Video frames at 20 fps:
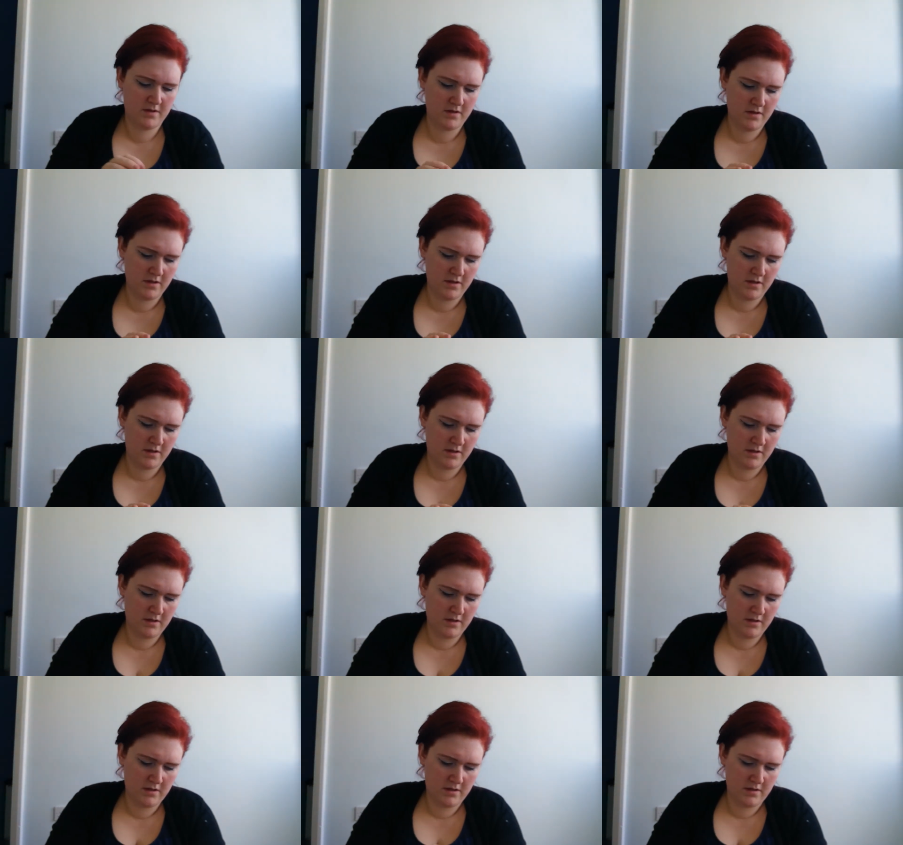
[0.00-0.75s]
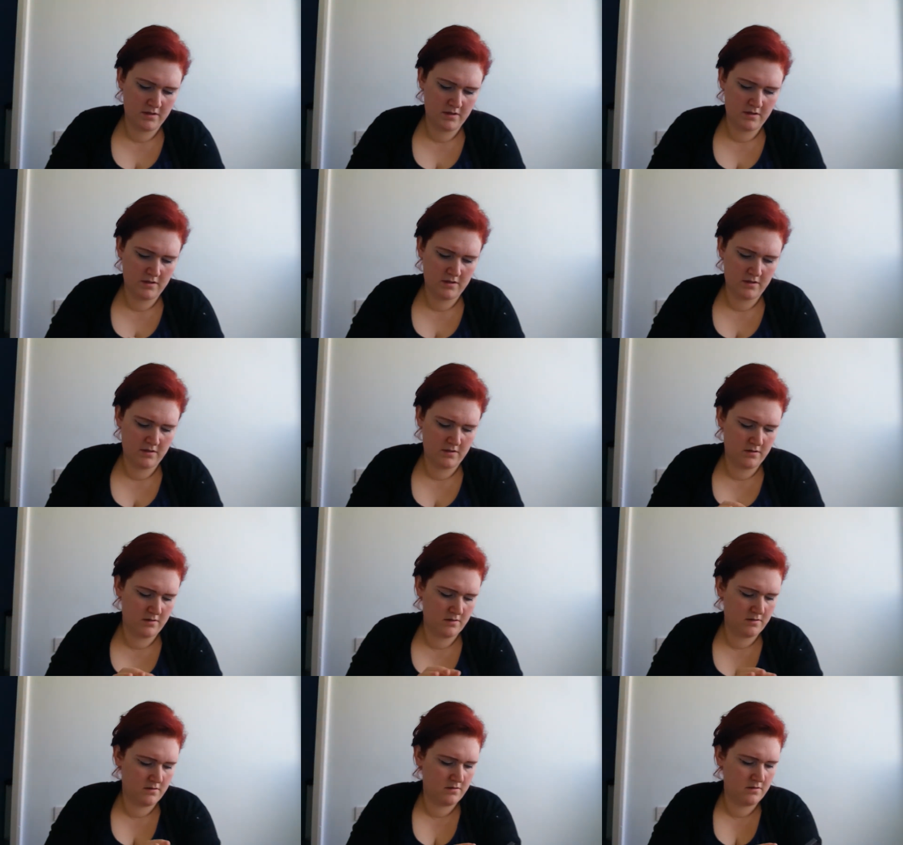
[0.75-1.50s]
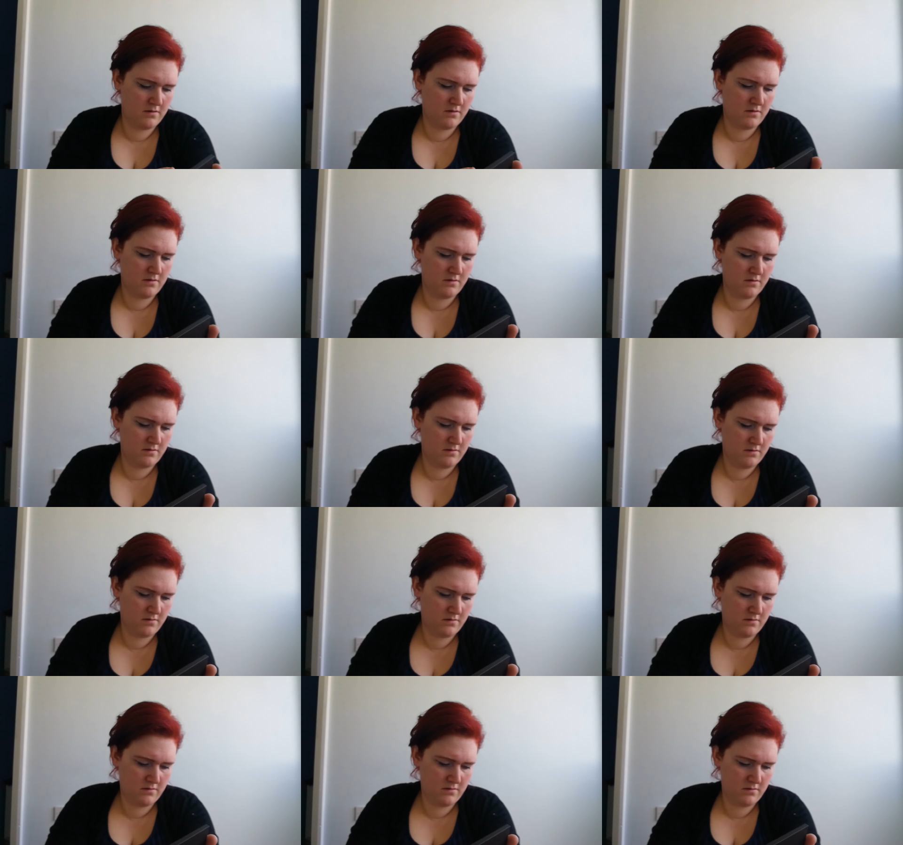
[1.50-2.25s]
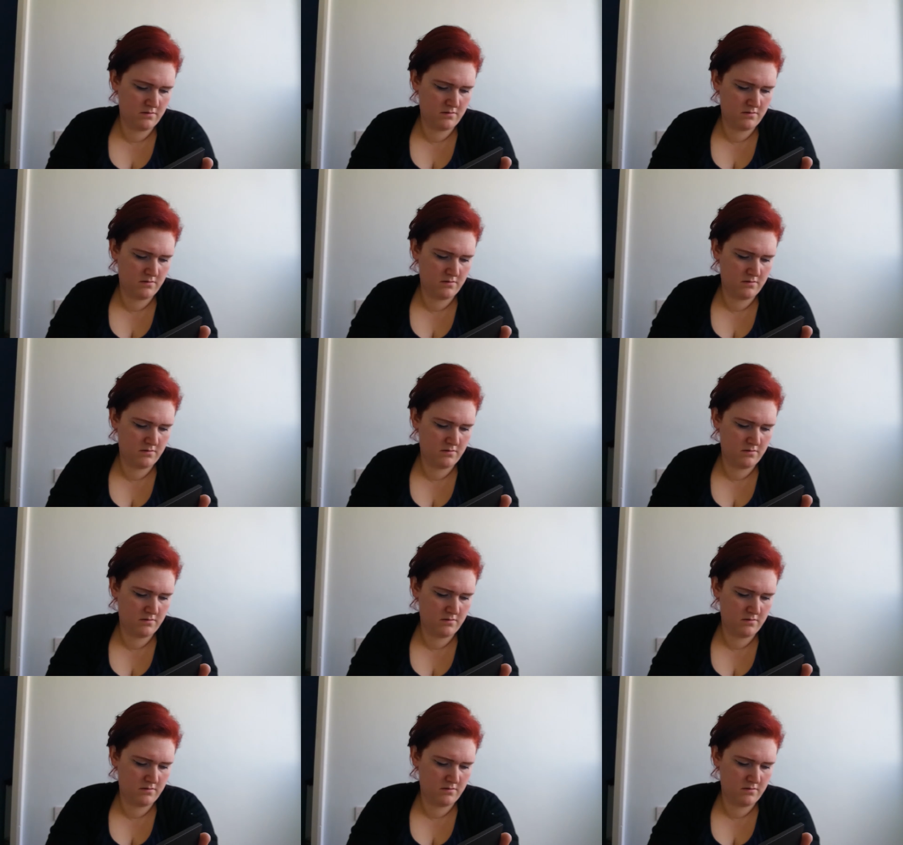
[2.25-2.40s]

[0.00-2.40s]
Nothing is said.